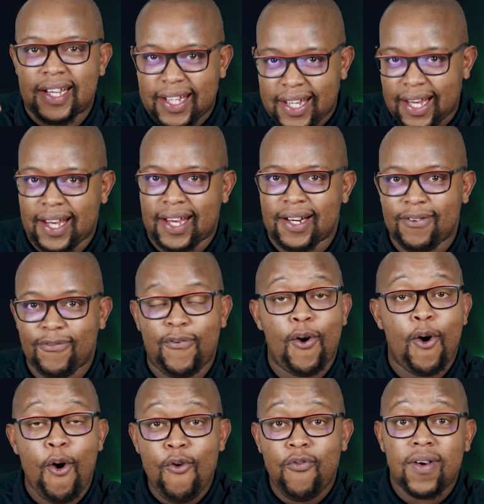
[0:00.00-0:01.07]
a girl
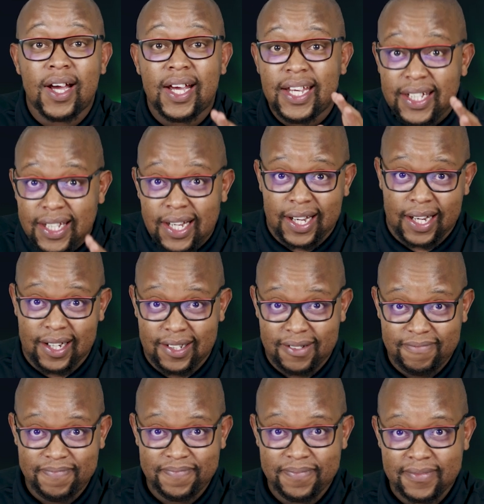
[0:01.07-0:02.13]
for over a year?
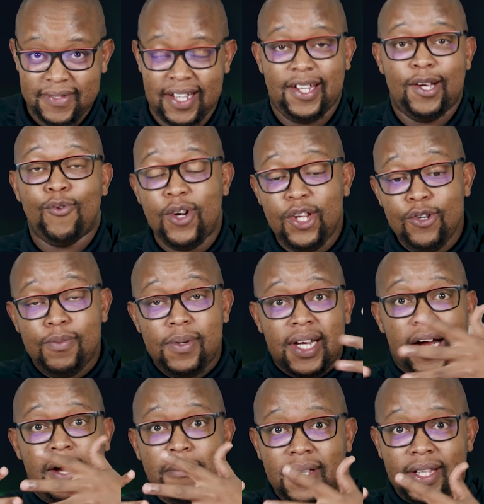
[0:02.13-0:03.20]
And then when you
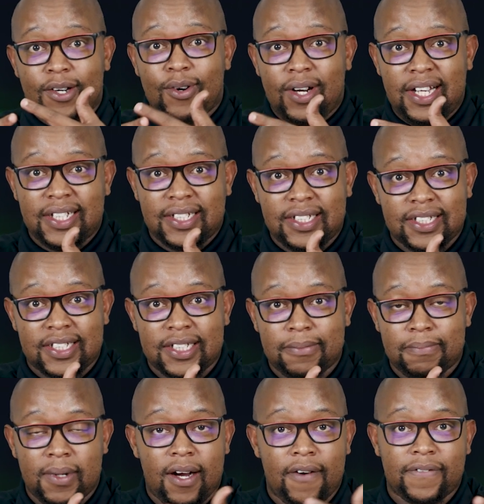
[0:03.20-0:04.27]
become in the
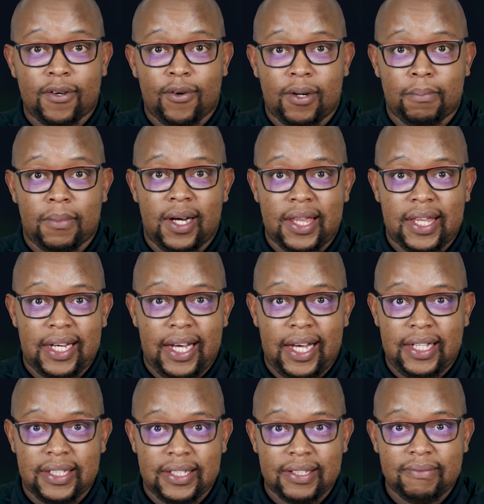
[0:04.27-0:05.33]
relationship, after 1 month, it
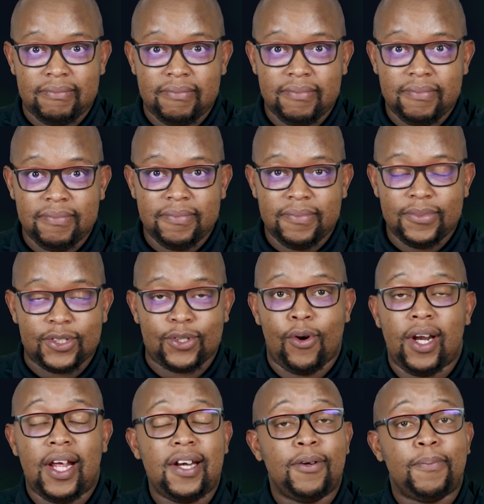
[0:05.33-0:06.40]
ends. So
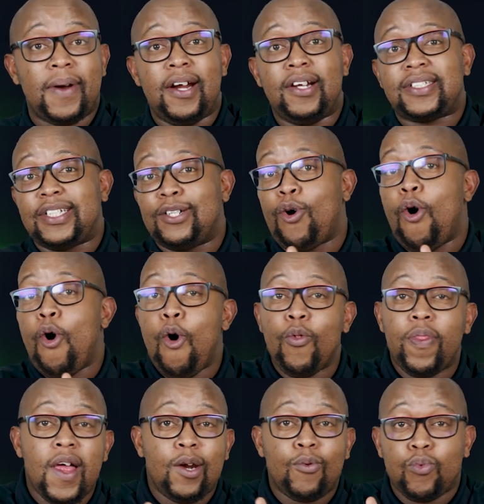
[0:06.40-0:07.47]
Orlando Pirates did all
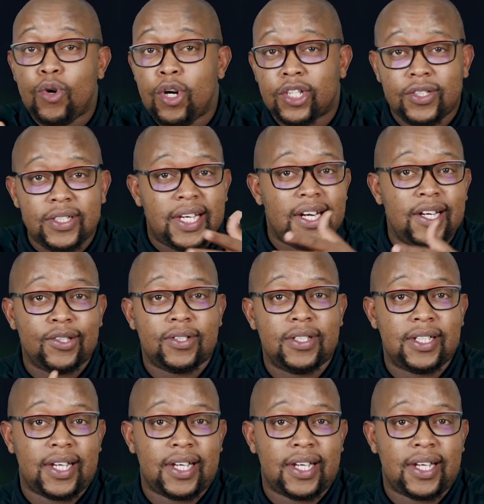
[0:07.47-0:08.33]
that work to get into